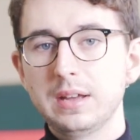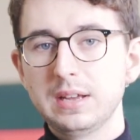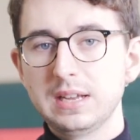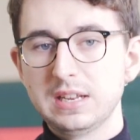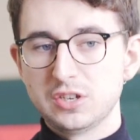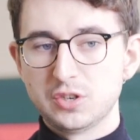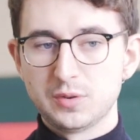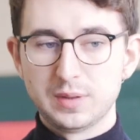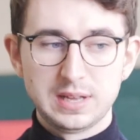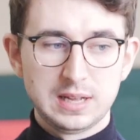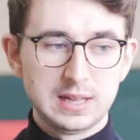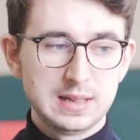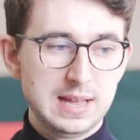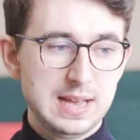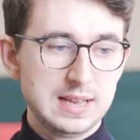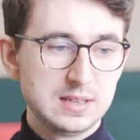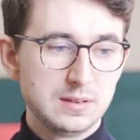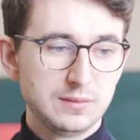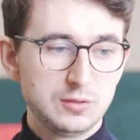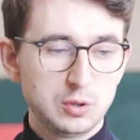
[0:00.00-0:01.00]
each with a
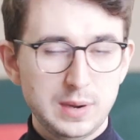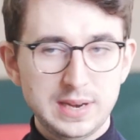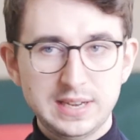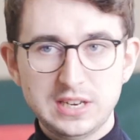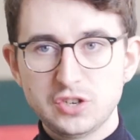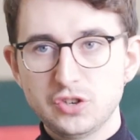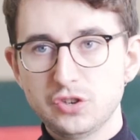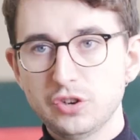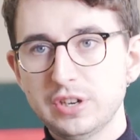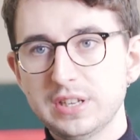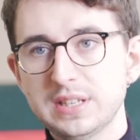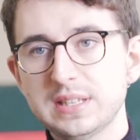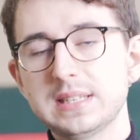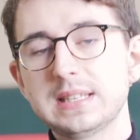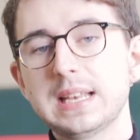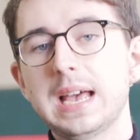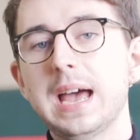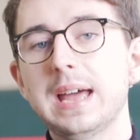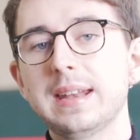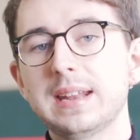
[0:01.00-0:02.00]
class of 20
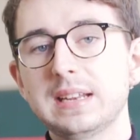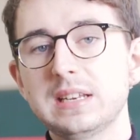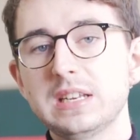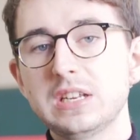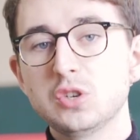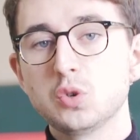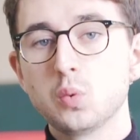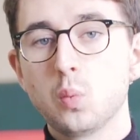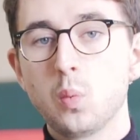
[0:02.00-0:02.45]
students, and I teach